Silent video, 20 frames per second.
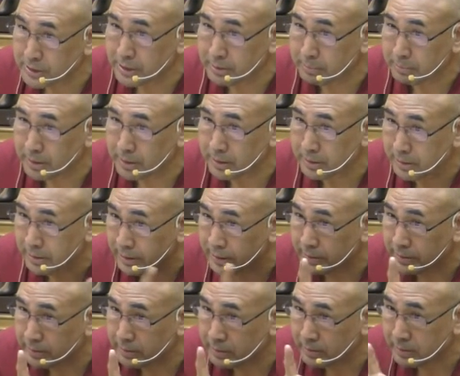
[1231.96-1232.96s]
Dharma,
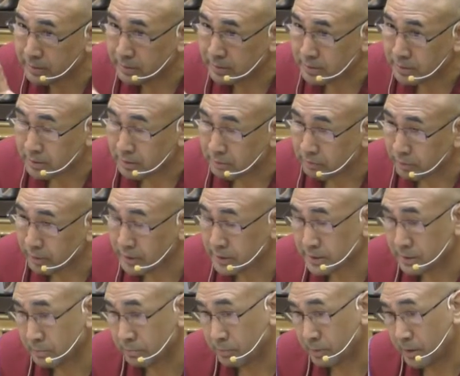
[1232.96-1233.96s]
right? For
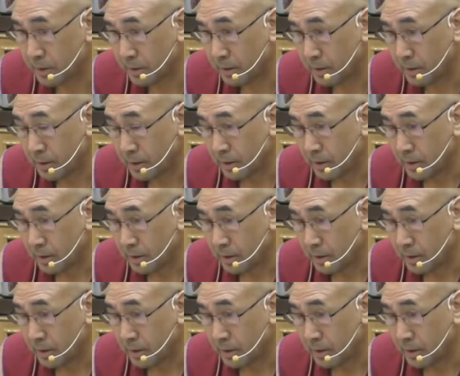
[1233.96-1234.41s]
example,